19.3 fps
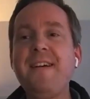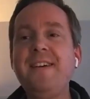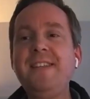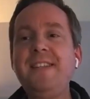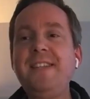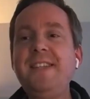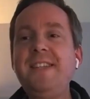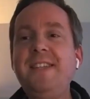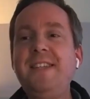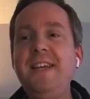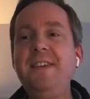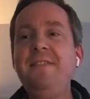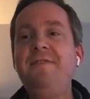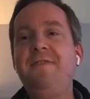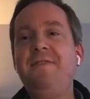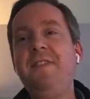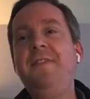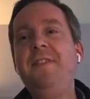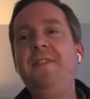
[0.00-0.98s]

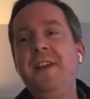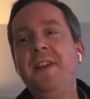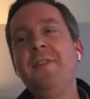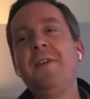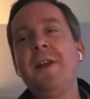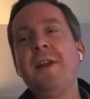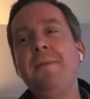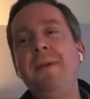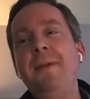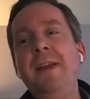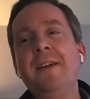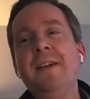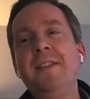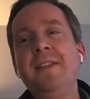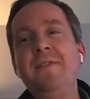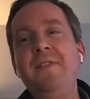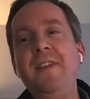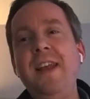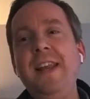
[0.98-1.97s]
stiff, if you know what I mean, on
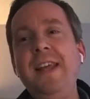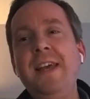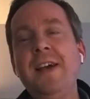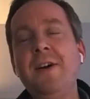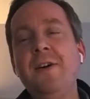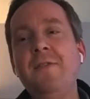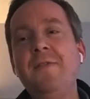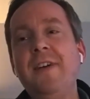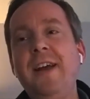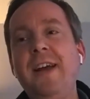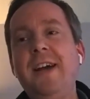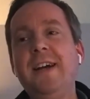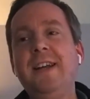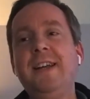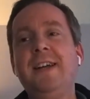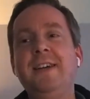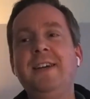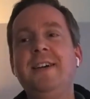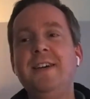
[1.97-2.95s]
the video, very
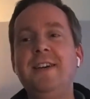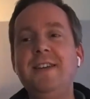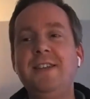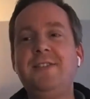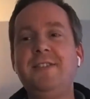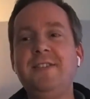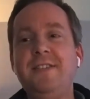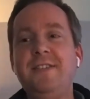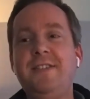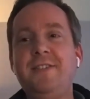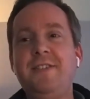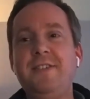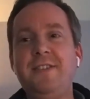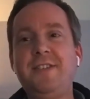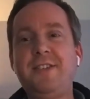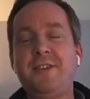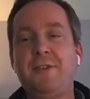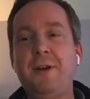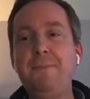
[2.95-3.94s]
kind of sort of
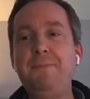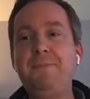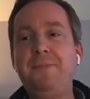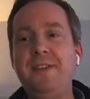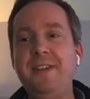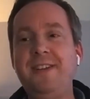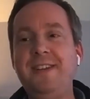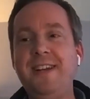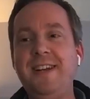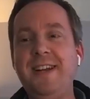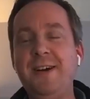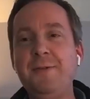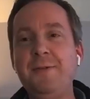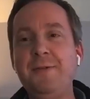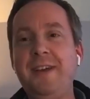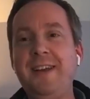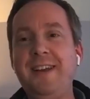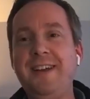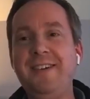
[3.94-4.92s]
scripted, you
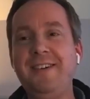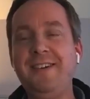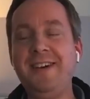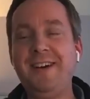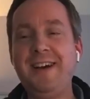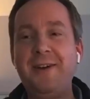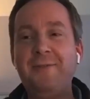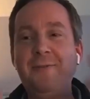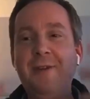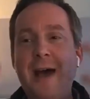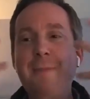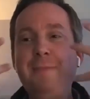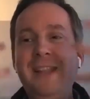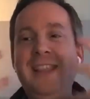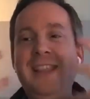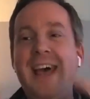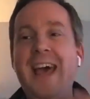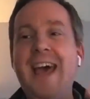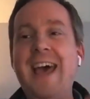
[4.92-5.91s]
know, kind of rabbit
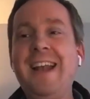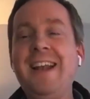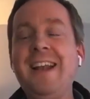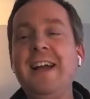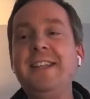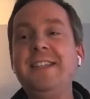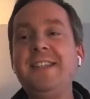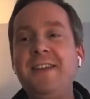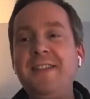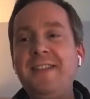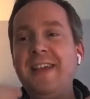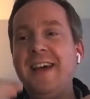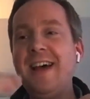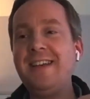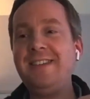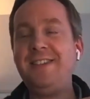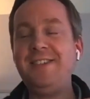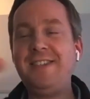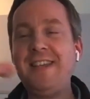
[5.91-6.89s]
in the headlights, and
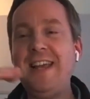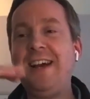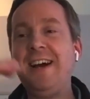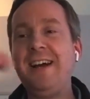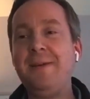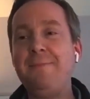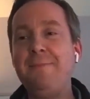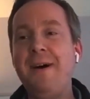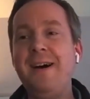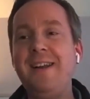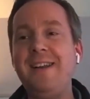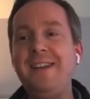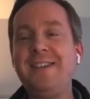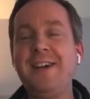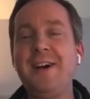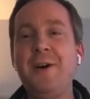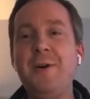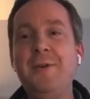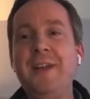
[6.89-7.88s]
as you say, kind of
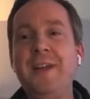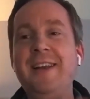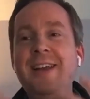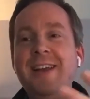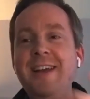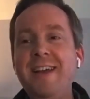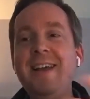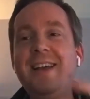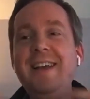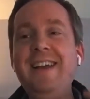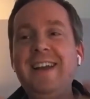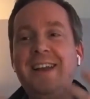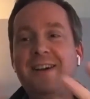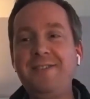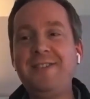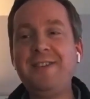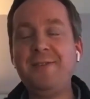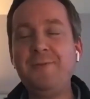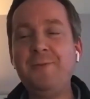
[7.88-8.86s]
monotone. And, you
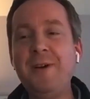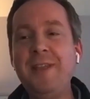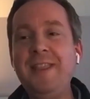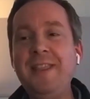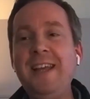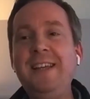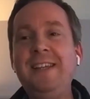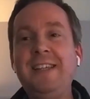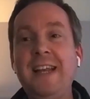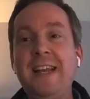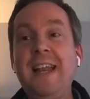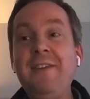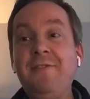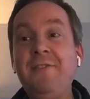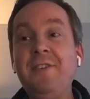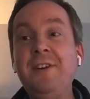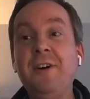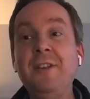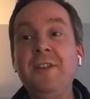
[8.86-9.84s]
know, so when they
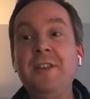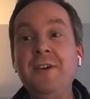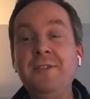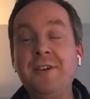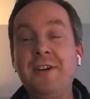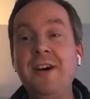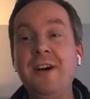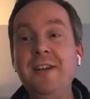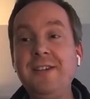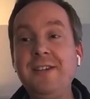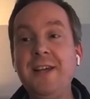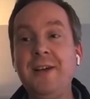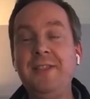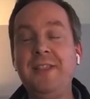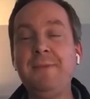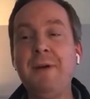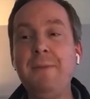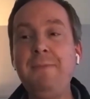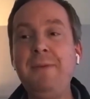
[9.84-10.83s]
deliver it, although the
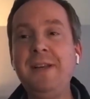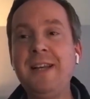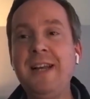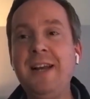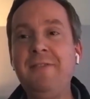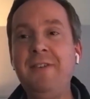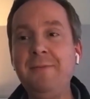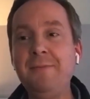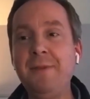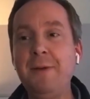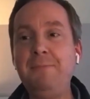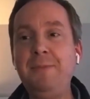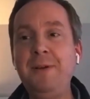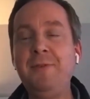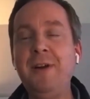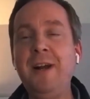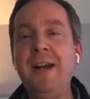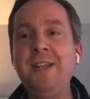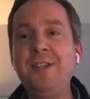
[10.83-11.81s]
content they might be delivering might
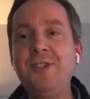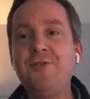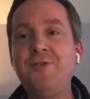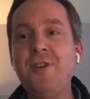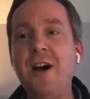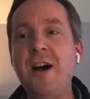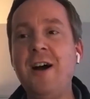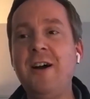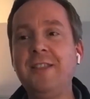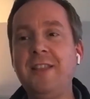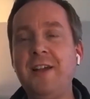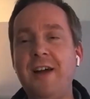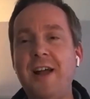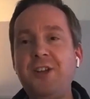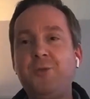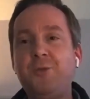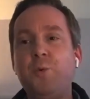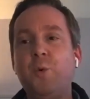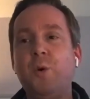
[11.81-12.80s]
be really strong, their
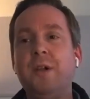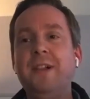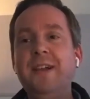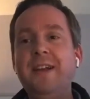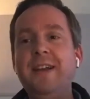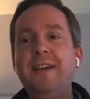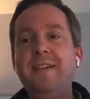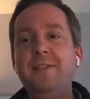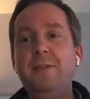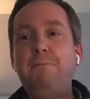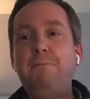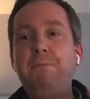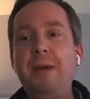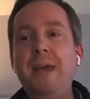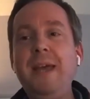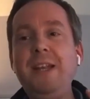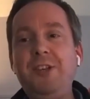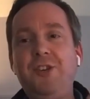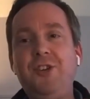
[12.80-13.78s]
actual
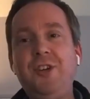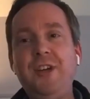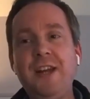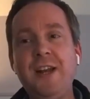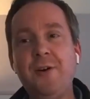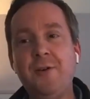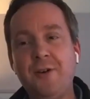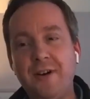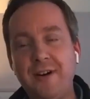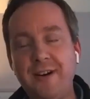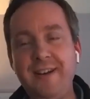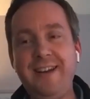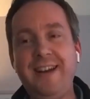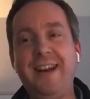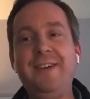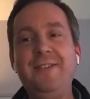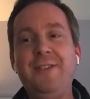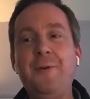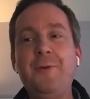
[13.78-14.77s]
pitch, you know, or, you
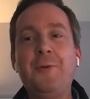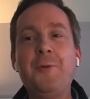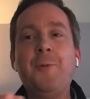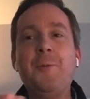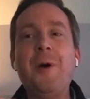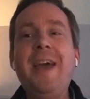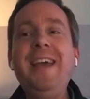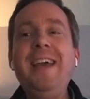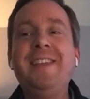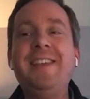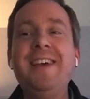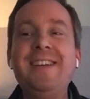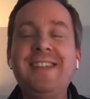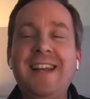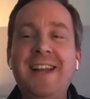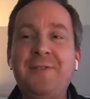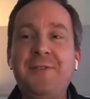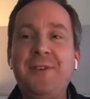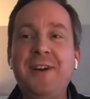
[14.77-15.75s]
know, the way they
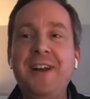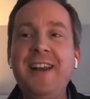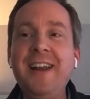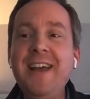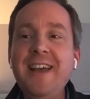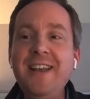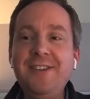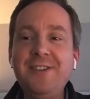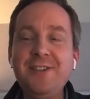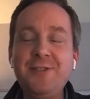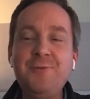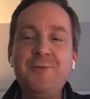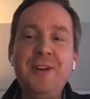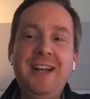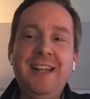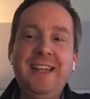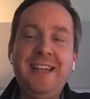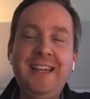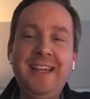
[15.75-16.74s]
deliver it doesn't
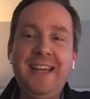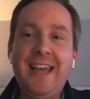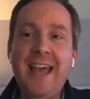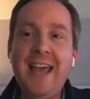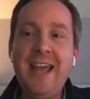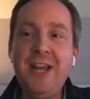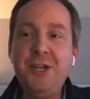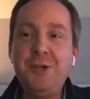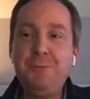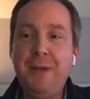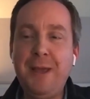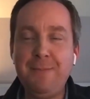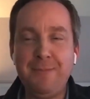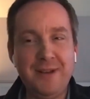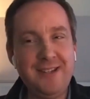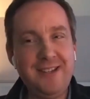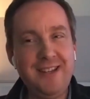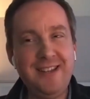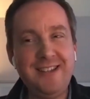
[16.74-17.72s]
really engage
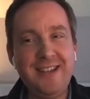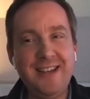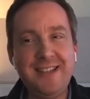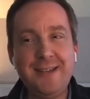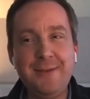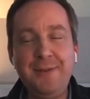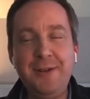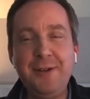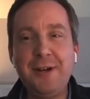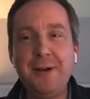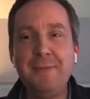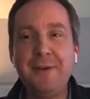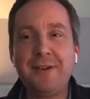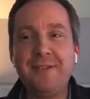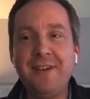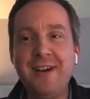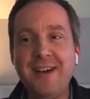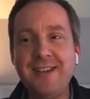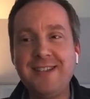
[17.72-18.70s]
people. Is that something you come
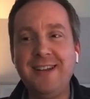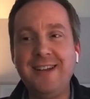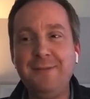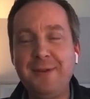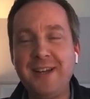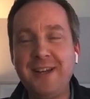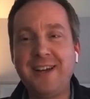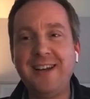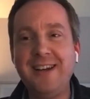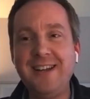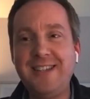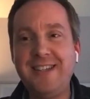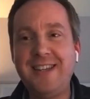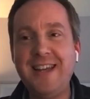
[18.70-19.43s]
across, a little bit of kind of